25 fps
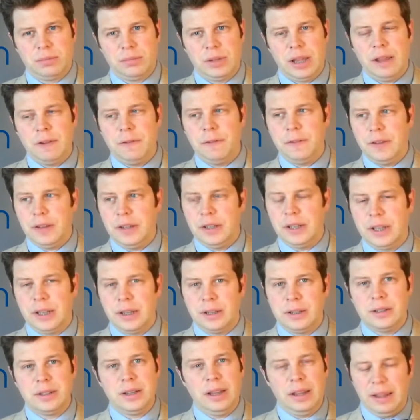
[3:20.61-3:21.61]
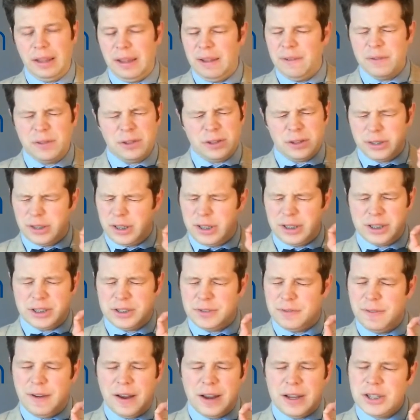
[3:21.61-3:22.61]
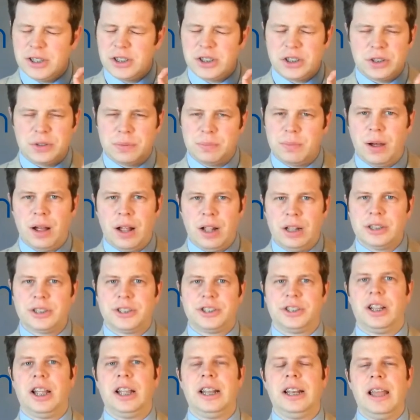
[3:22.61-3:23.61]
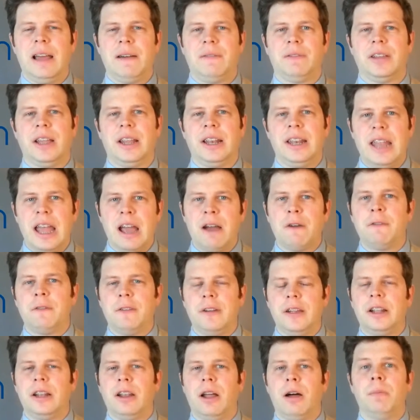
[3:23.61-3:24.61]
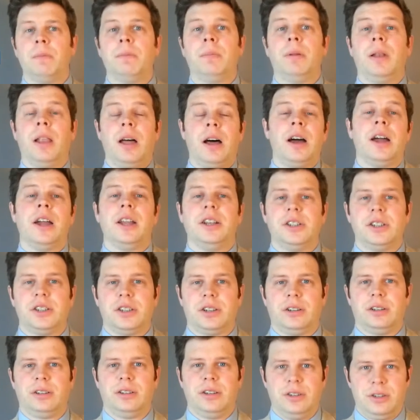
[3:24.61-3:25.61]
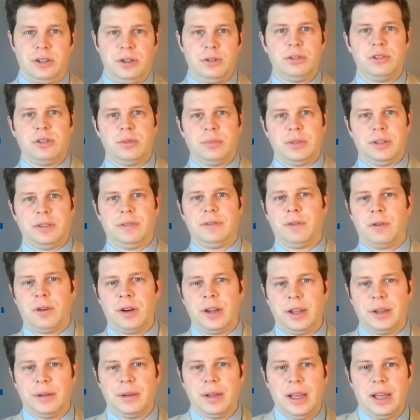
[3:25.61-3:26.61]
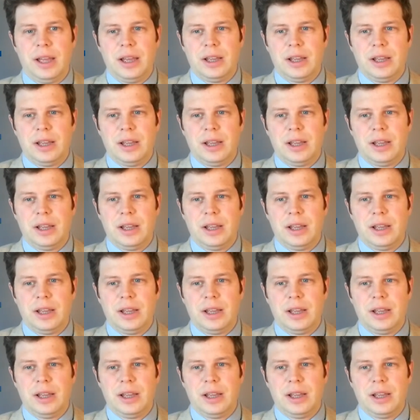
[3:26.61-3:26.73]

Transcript: They feel, even just on a very small, slight level, they now feel obliged to do something for you.